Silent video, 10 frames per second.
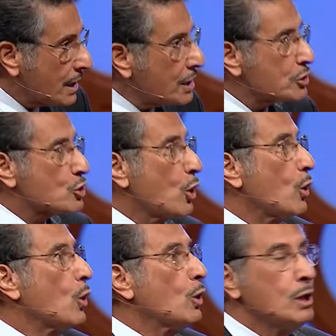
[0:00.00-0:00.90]
King
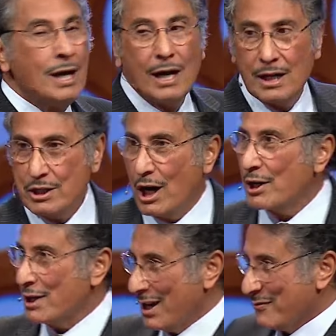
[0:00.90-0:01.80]
Saul and
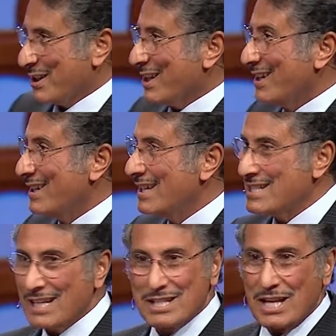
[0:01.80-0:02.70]
young David. It's
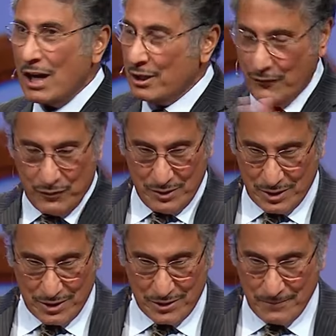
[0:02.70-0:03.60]
the exact
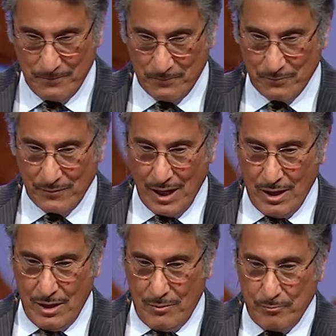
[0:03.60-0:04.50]
difference.
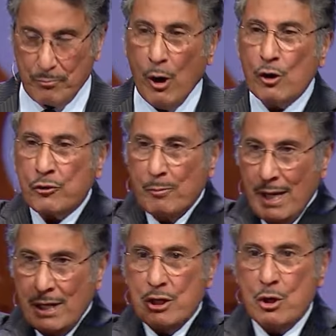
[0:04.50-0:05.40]
Both
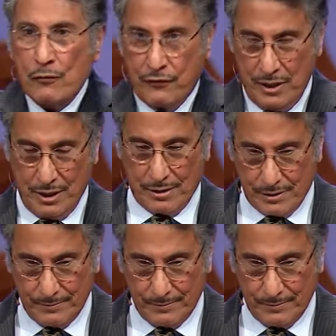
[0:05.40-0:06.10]
men knew fear.